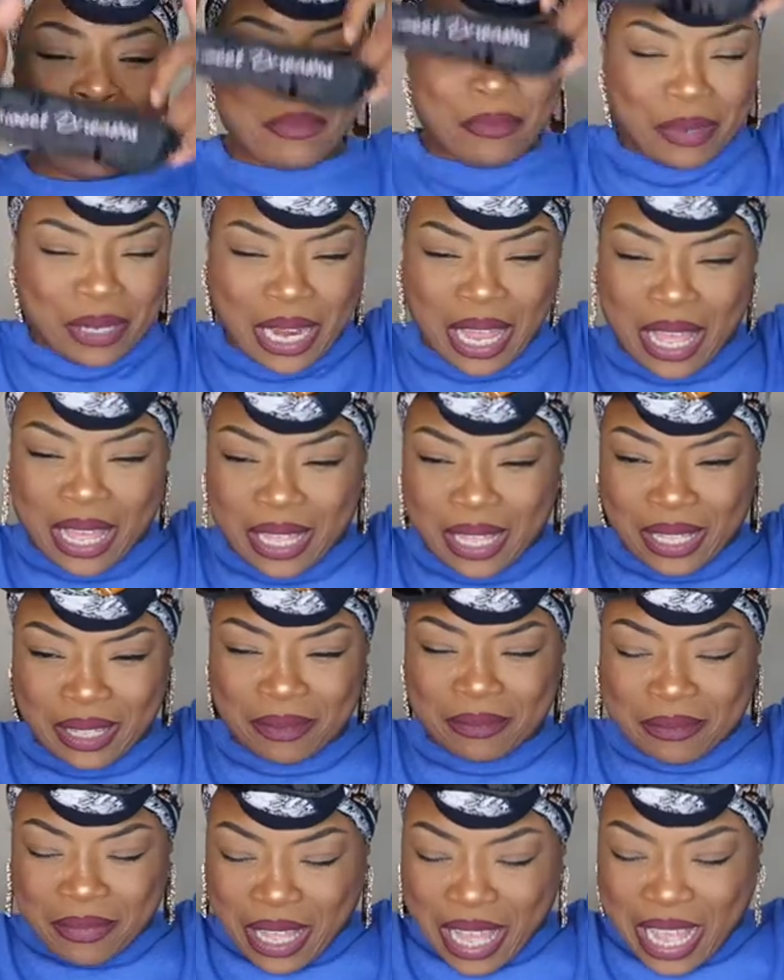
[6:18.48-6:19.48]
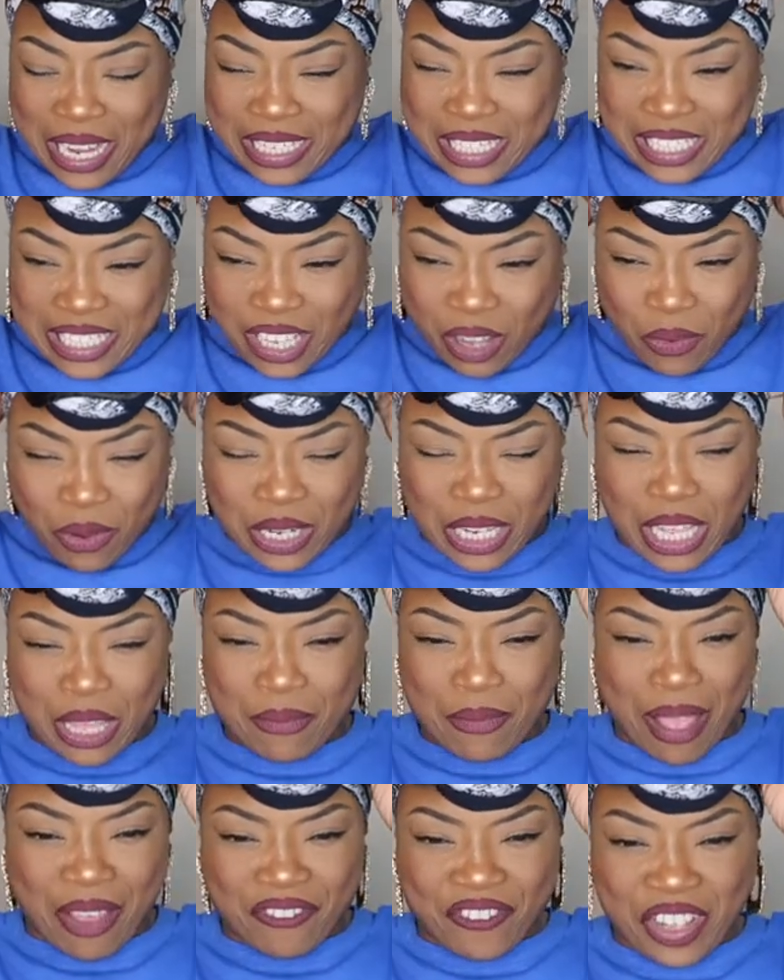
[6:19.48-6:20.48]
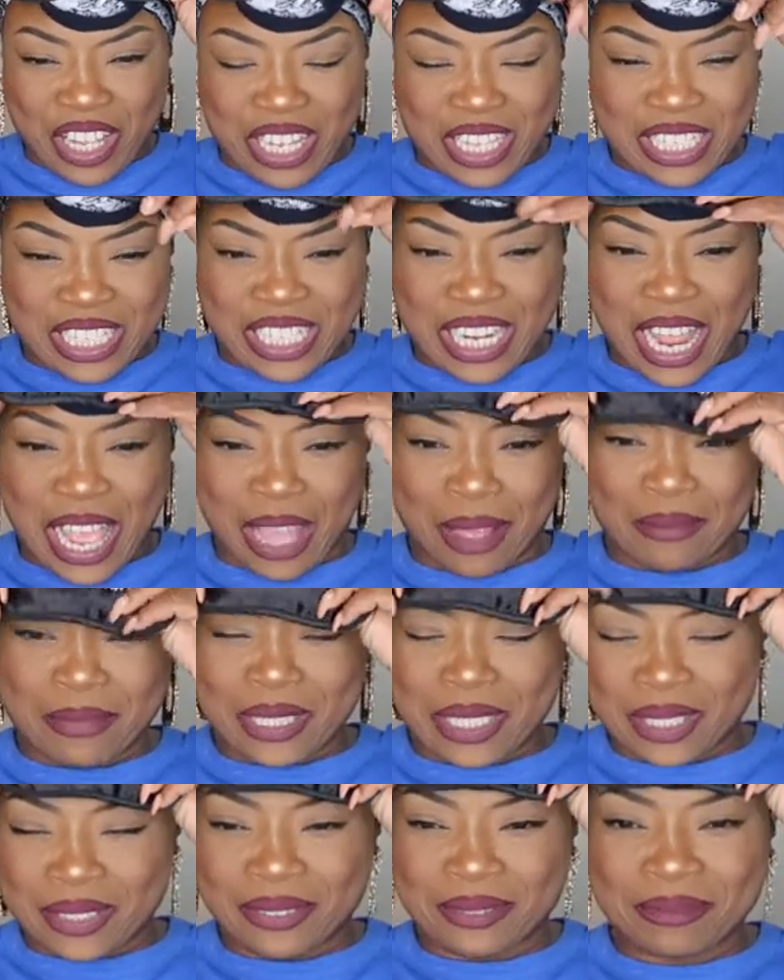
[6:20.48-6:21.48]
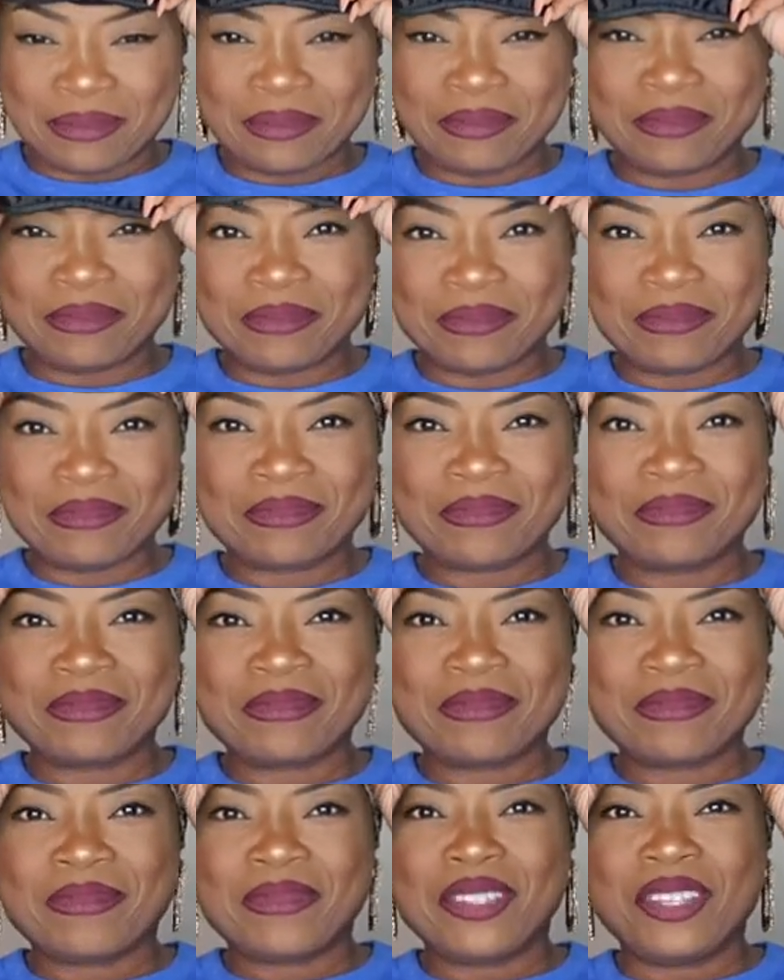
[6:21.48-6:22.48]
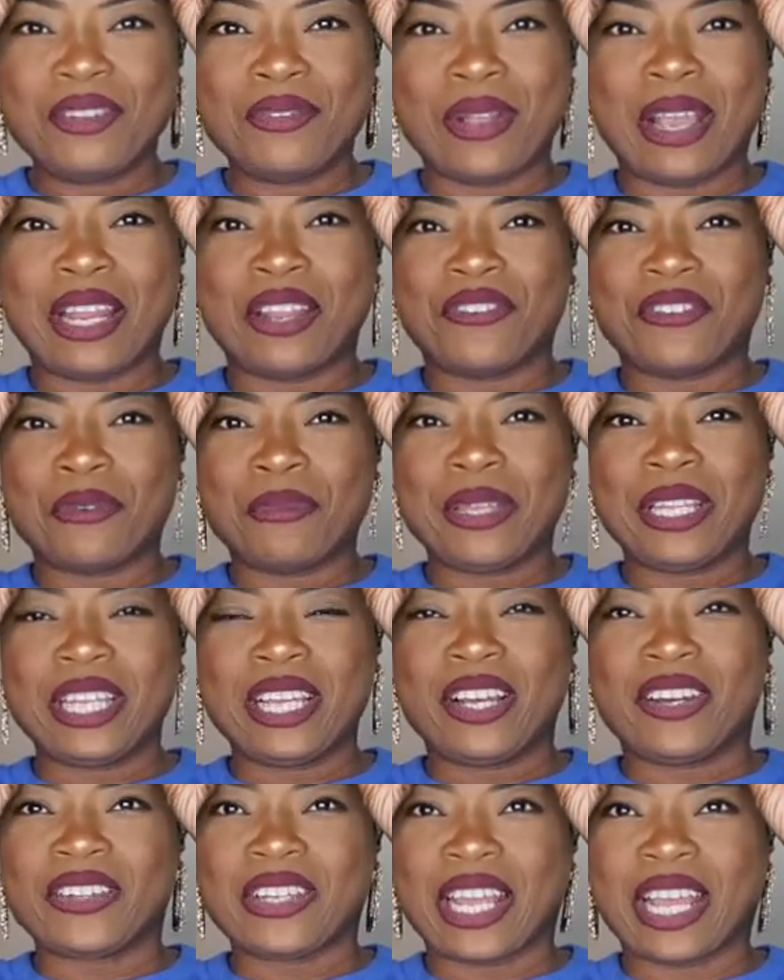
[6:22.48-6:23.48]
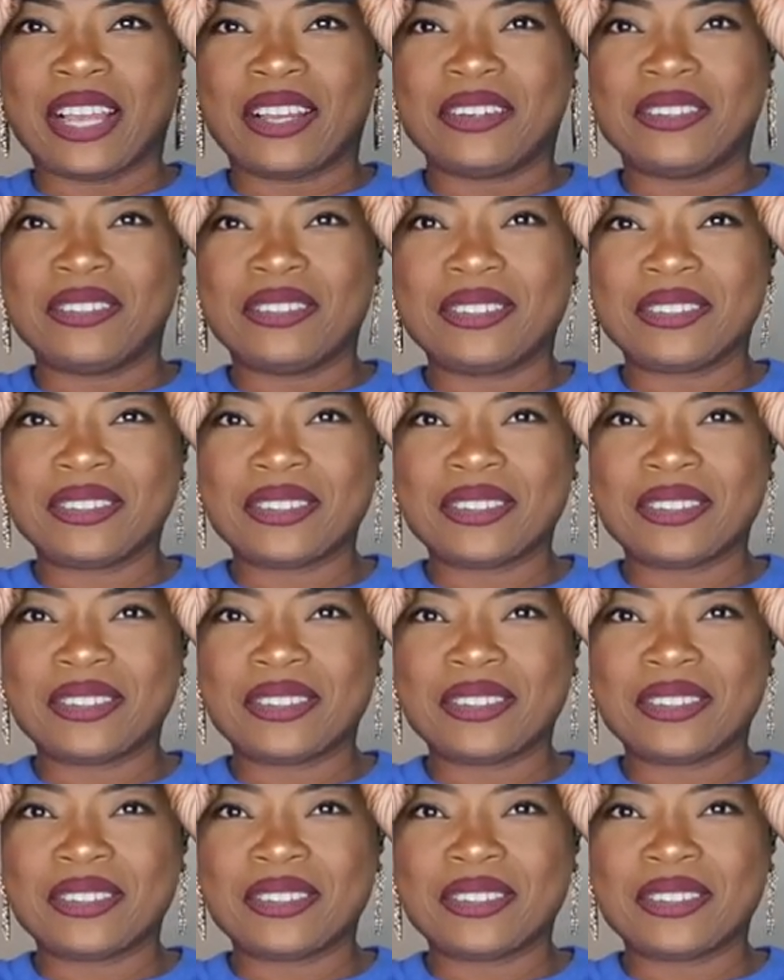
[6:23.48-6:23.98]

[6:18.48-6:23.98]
but um, I just don't want to get my finger snapped. You ready for me to go now?